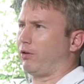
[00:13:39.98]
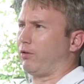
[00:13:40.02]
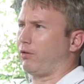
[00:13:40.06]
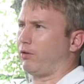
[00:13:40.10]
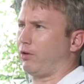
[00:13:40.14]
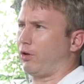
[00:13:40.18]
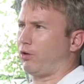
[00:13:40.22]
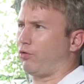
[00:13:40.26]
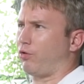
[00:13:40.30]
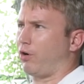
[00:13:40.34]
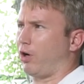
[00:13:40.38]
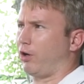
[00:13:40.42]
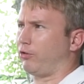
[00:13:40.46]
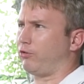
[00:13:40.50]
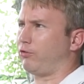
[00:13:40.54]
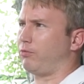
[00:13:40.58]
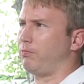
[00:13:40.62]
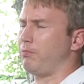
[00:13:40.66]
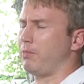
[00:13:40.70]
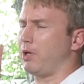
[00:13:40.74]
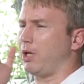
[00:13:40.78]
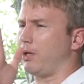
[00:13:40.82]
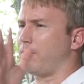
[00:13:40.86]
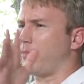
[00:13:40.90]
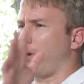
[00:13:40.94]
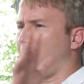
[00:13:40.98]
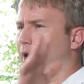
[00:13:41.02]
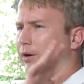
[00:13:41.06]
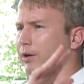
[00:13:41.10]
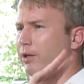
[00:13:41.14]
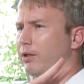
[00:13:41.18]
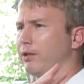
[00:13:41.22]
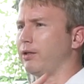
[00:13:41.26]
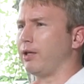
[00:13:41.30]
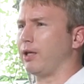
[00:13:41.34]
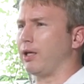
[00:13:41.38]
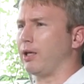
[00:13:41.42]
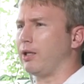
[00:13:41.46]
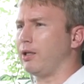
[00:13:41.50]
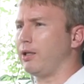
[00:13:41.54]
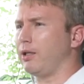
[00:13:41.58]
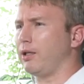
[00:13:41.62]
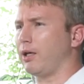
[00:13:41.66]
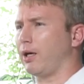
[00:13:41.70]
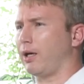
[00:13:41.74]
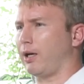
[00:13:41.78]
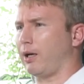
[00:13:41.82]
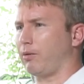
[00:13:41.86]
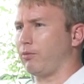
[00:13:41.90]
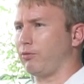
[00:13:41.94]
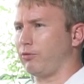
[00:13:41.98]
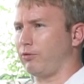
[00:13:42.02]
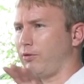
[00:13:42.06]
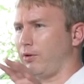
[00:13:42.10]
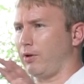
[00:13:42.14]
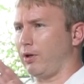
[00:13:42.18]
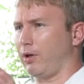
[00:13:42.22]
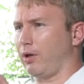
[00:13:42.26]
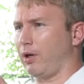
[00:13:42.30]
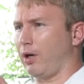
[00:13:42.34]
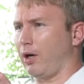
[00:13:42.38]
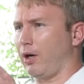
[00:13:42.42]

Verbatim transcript: across Myanmar into India. That oh, was the yeah.